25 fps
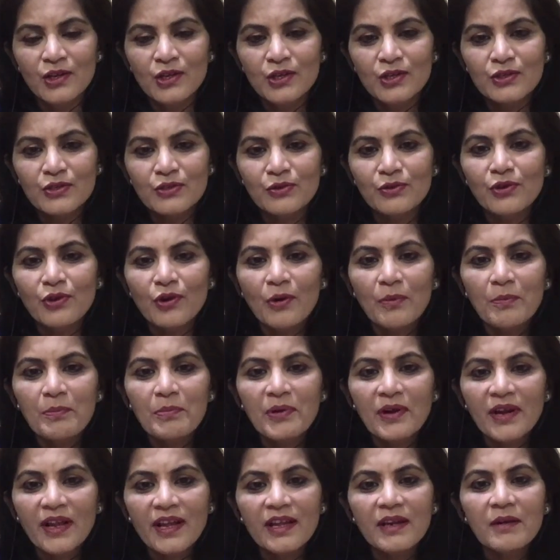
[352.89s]
So, your
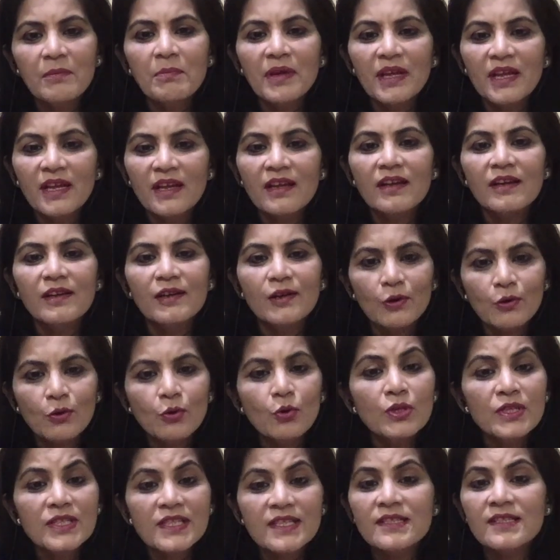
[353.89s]
brain being in a
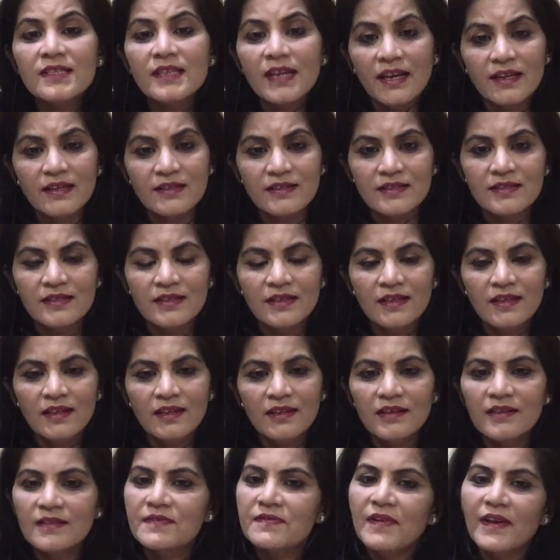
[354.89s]
good state
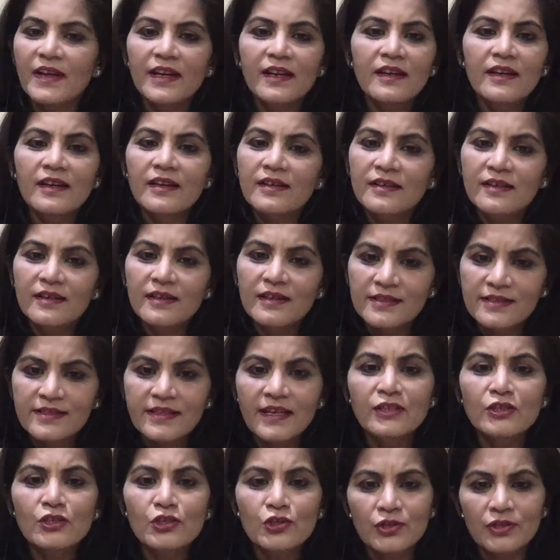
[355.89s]
is very
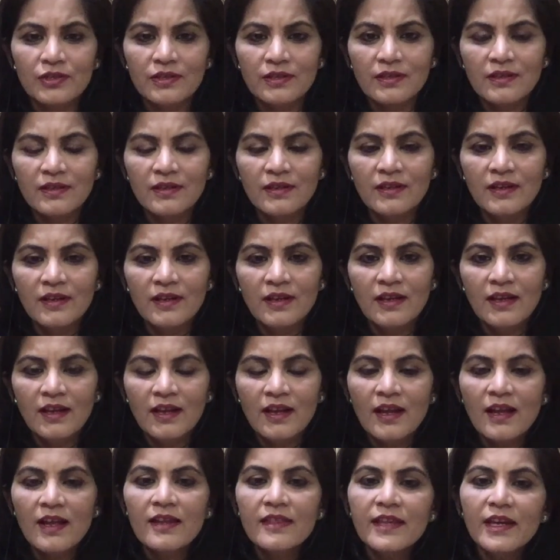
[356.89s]
essential.
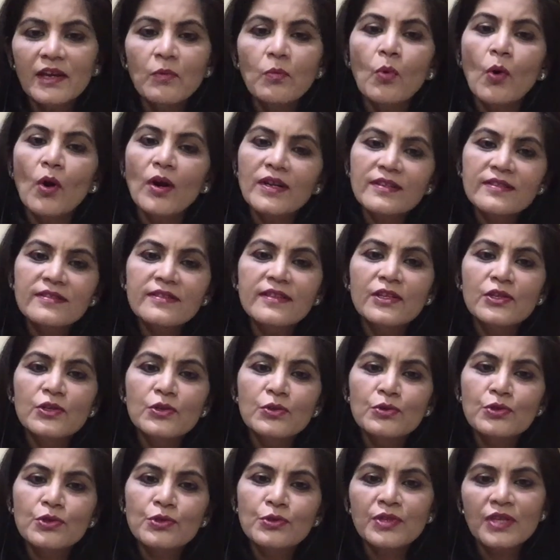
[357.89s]
Then, what is that you
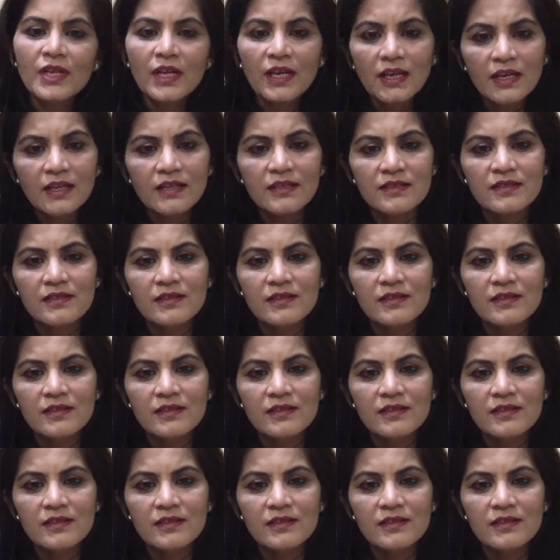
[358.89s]
should eat?